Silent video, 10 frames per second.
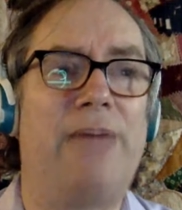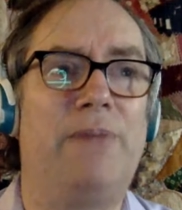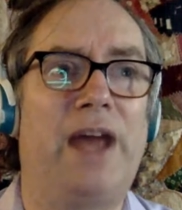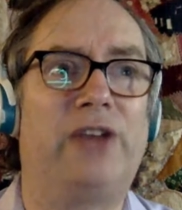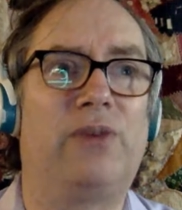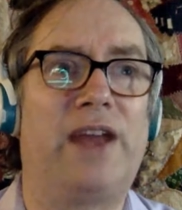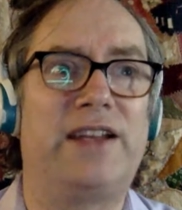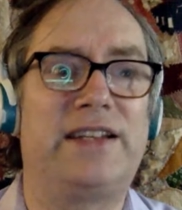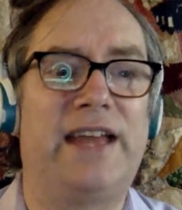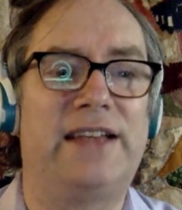I might
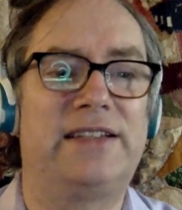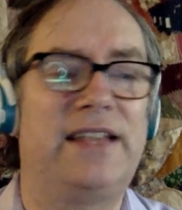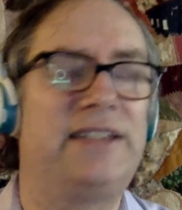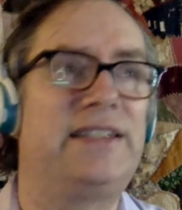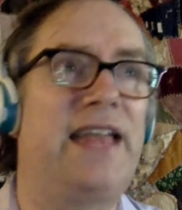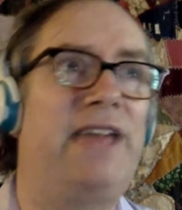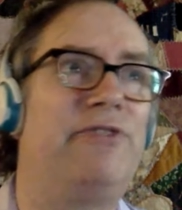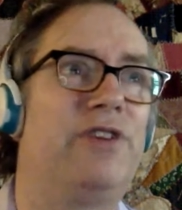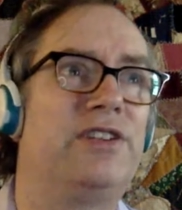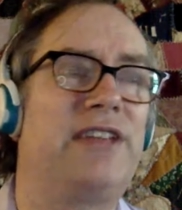write a test. Let's say,
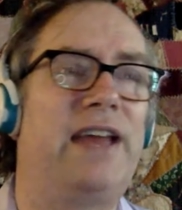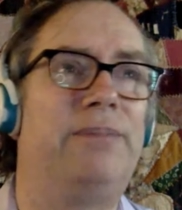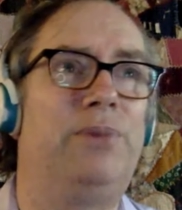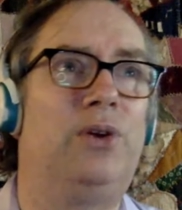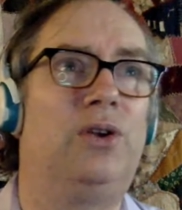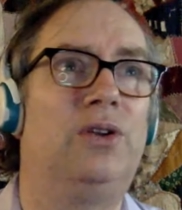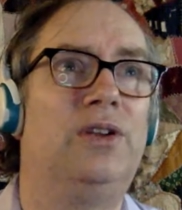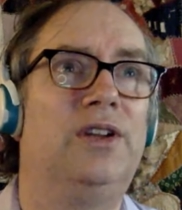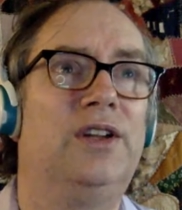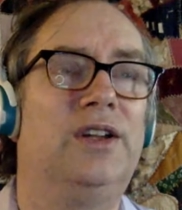for
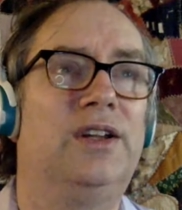example,